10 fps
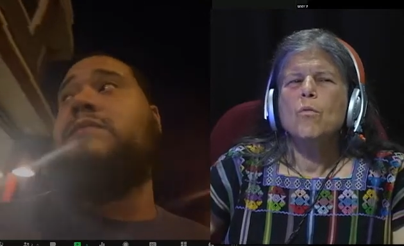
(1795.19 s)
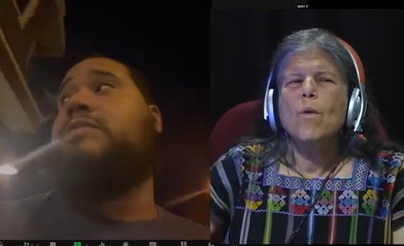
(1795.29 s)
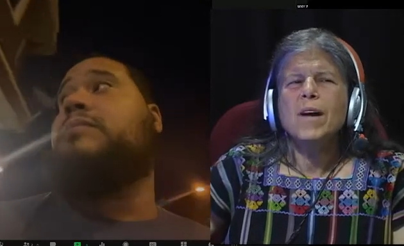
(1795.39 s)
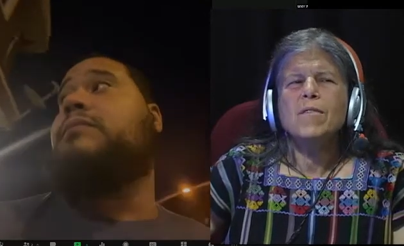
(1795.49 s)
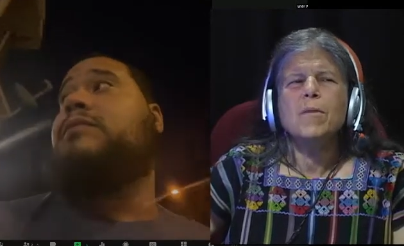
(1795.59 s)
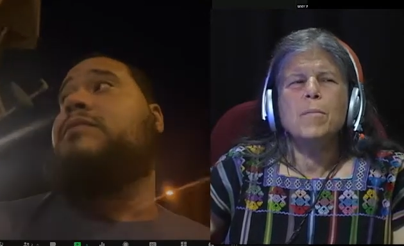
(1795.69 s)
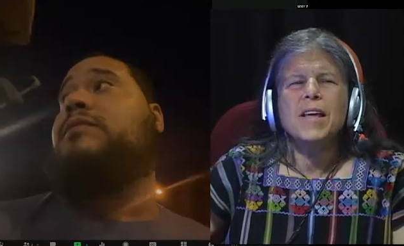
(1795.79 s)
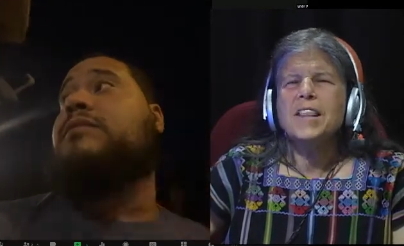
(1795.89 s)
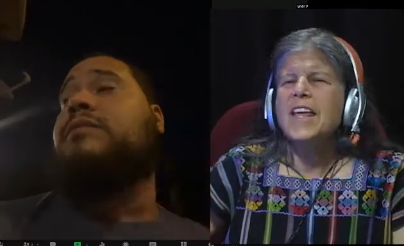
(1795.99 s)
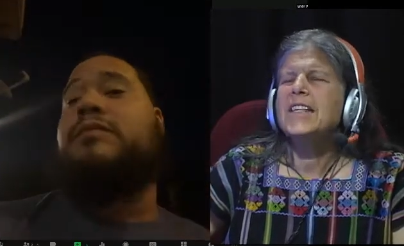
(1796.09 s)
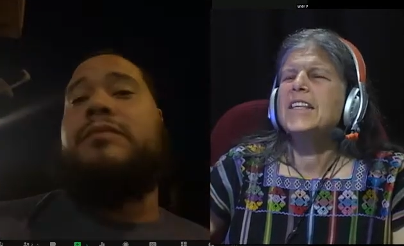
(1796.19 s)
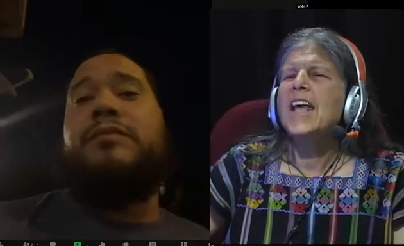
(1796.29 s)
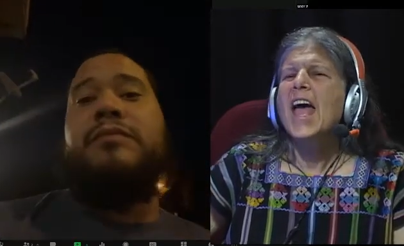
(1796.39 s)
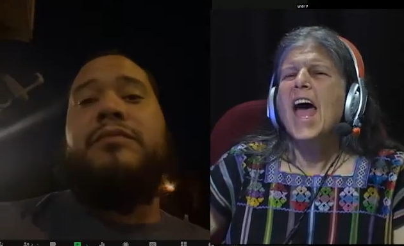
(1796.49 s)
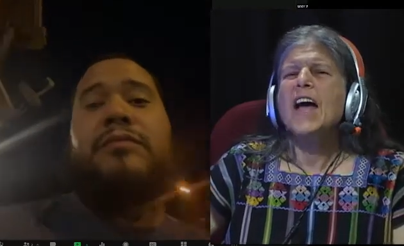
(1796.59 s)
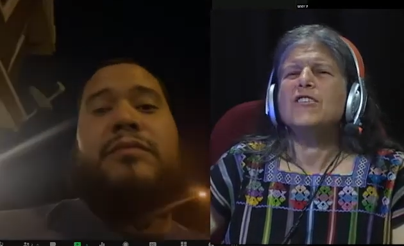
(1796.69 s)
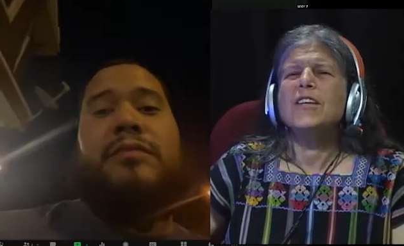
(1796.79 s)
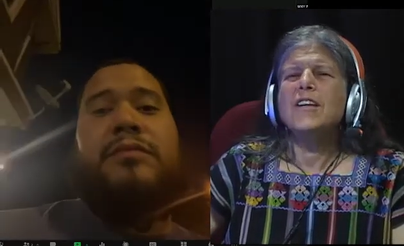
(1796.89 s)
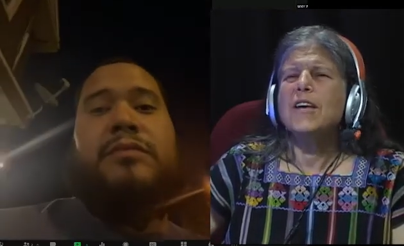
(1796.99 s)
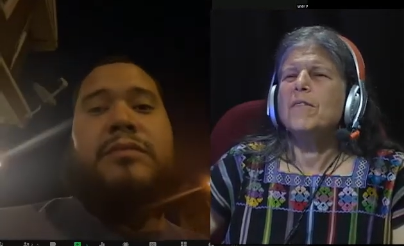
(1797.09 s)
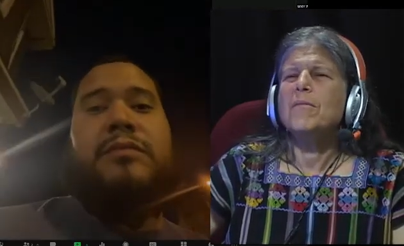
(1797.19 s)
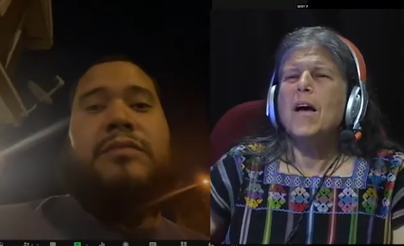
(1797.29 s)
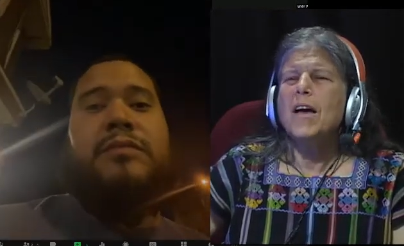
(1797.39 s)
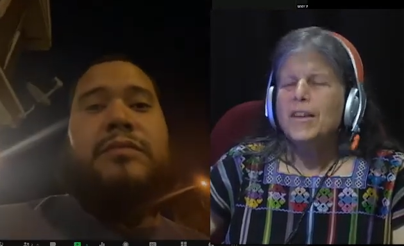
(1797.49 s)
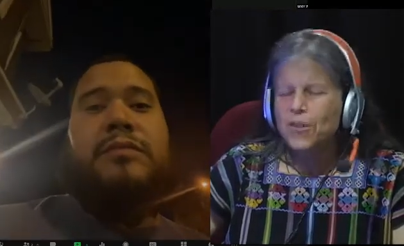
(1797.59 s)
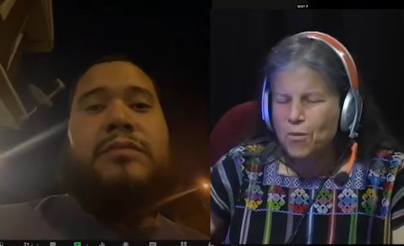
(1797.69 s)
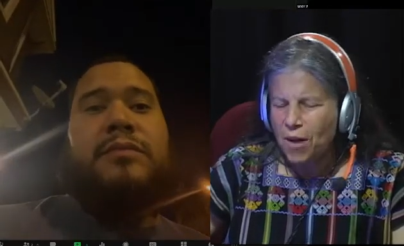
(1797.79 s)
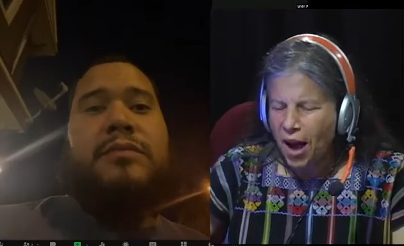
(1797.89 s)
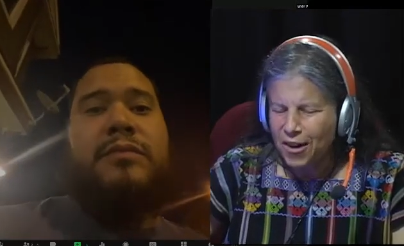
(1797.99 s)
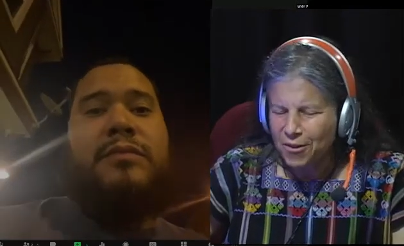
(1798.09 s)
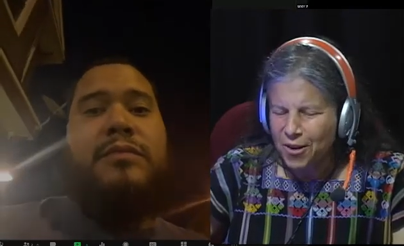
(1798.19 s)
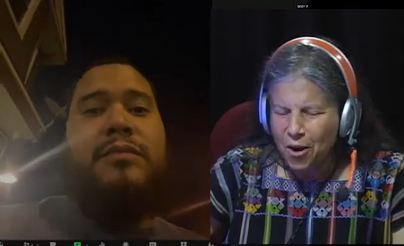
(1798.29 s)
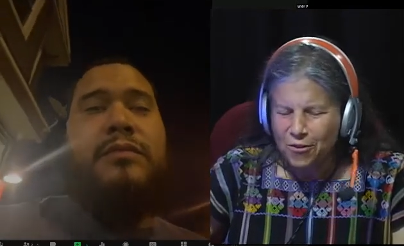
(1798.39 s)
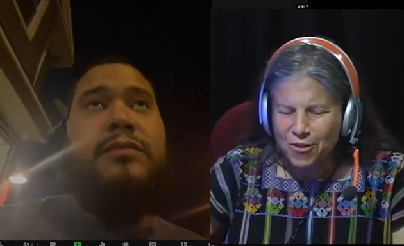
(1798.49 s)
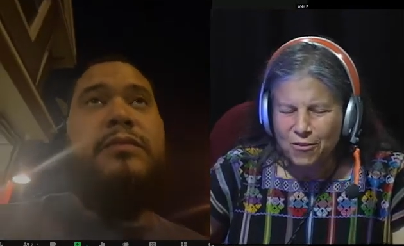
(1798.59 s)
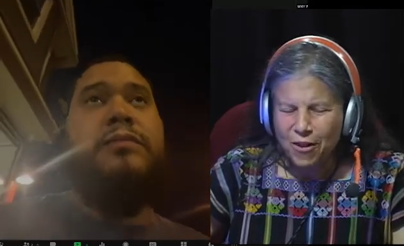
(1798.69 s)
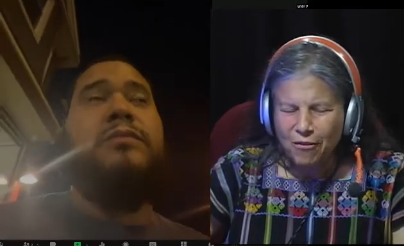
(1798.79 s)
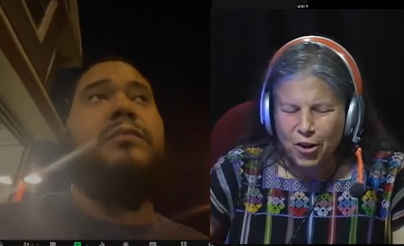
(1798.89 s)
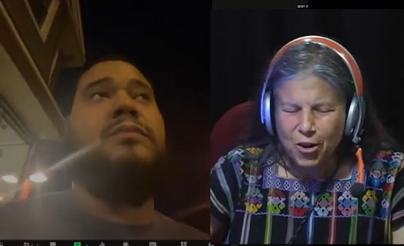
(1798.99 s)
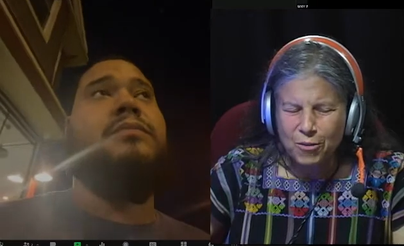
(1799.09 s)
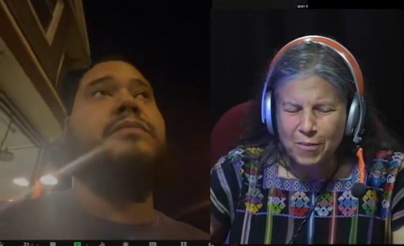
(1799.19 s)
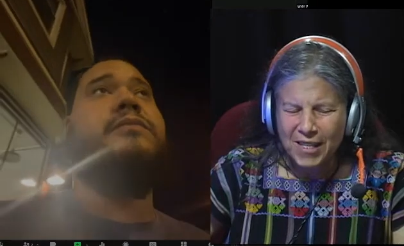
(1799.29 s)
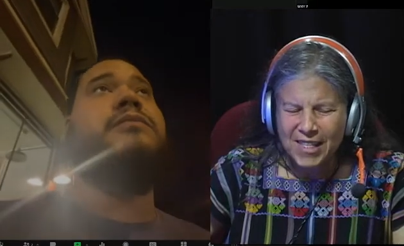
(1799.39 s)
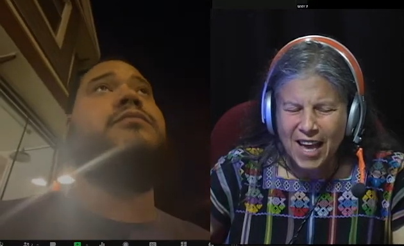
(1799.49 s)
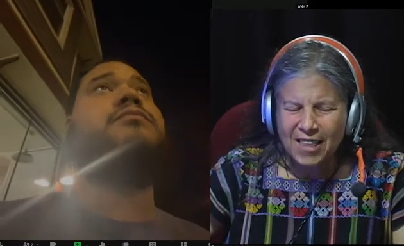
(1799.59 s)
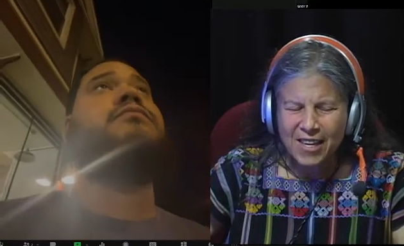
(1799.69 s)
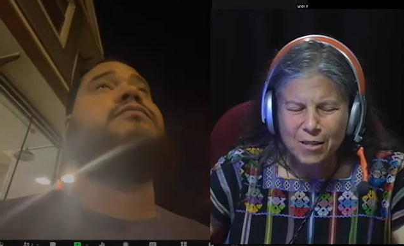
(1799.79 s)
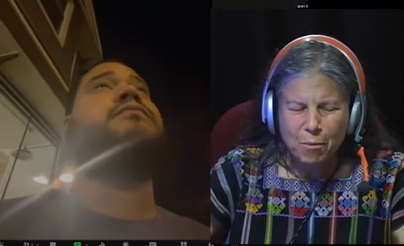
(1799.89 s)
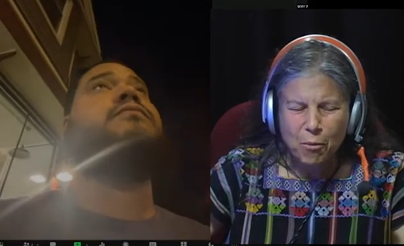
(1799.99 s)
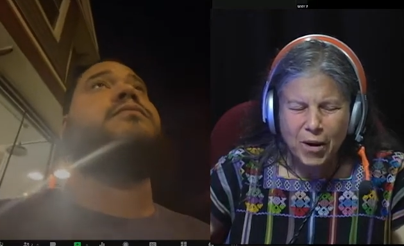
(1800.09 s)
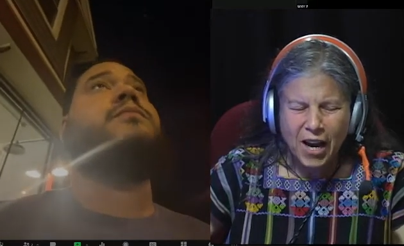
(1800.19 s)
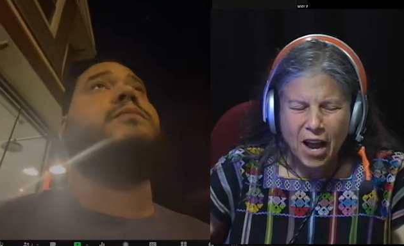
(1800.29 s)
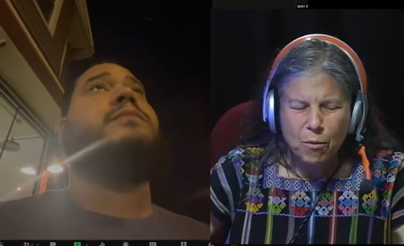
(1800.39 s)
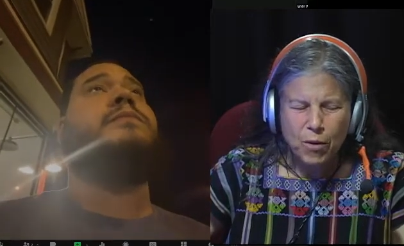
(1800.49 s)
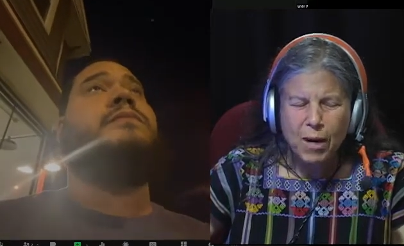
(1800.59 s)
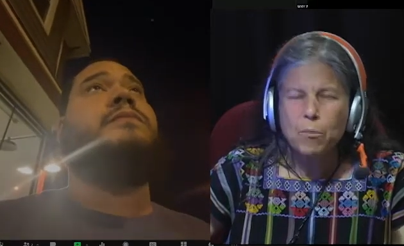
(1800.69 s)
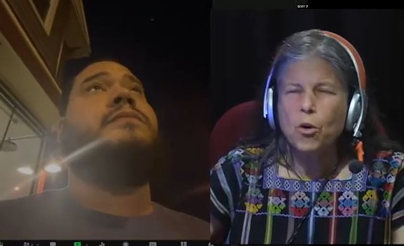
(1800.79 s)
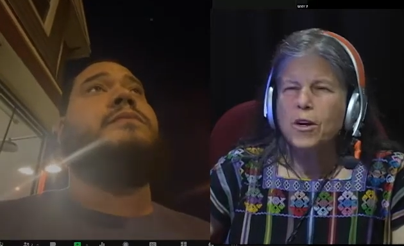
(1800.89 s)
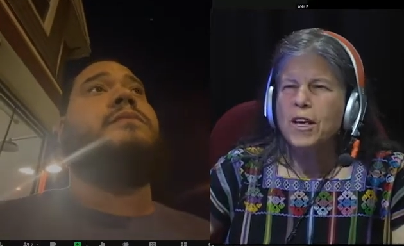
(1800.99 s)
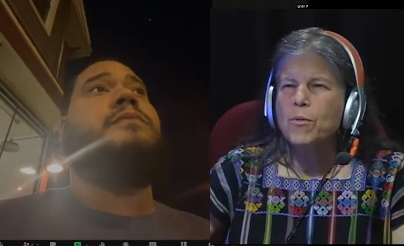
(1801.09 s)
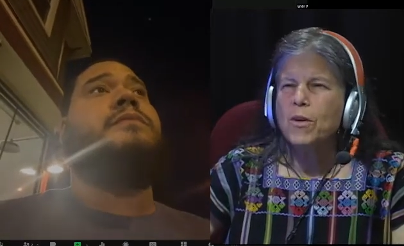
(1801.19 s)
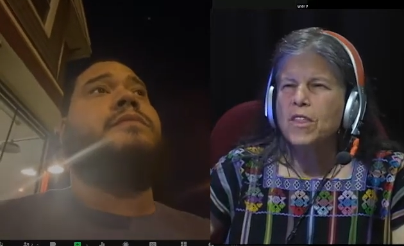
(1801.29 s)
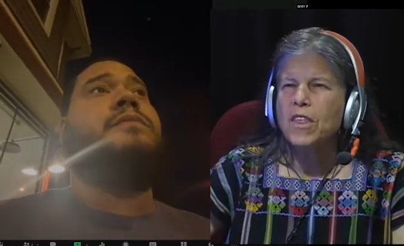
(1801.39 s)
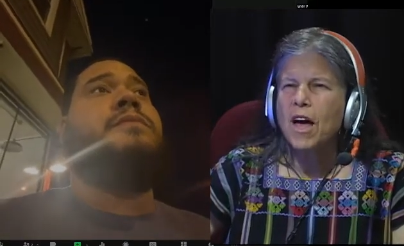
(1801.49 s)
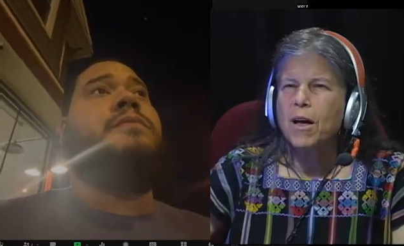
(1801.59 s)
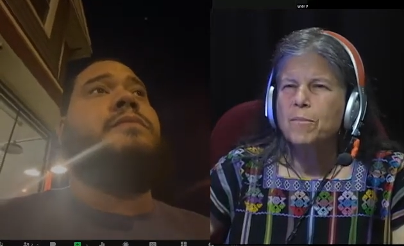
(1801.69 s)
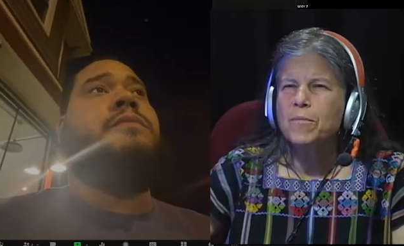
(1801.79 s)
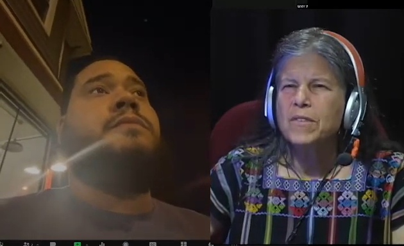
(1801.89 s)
Speaker 1: one of the big things, actually, you, I don't know if you've ever heard me say this, but when I when I'm working with um,